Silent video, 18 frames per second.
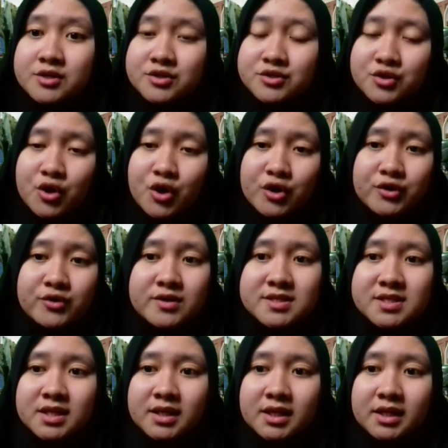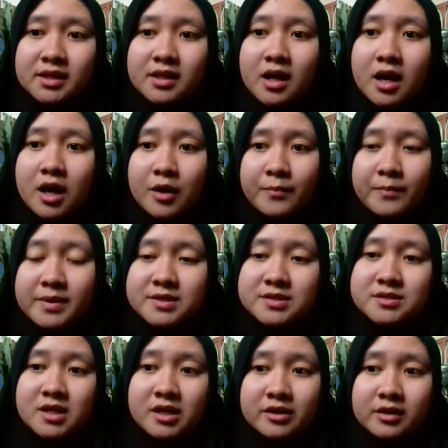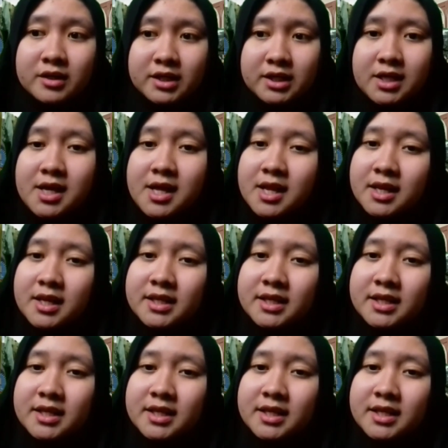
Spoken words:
so using it haphazardly